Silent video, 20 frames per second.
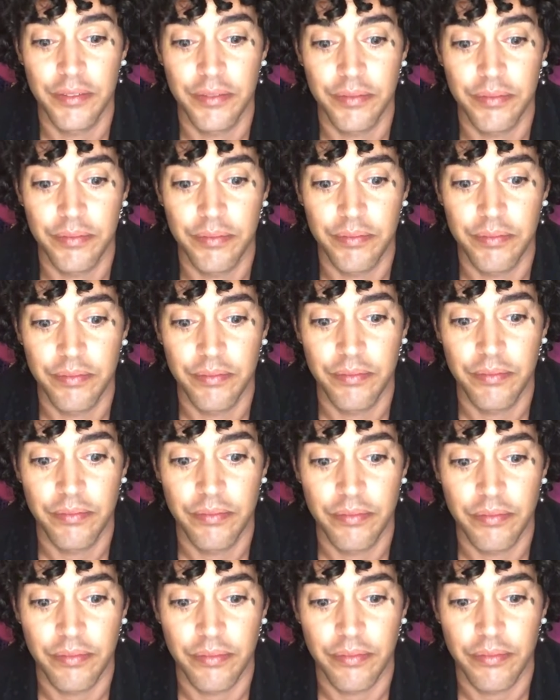
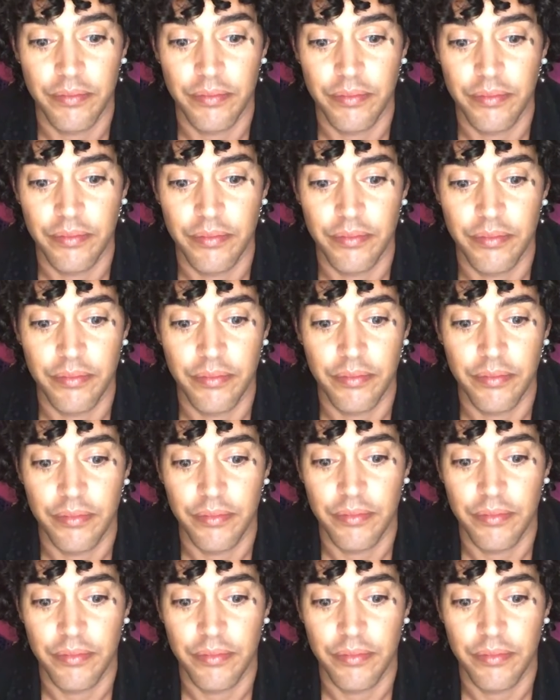(silence)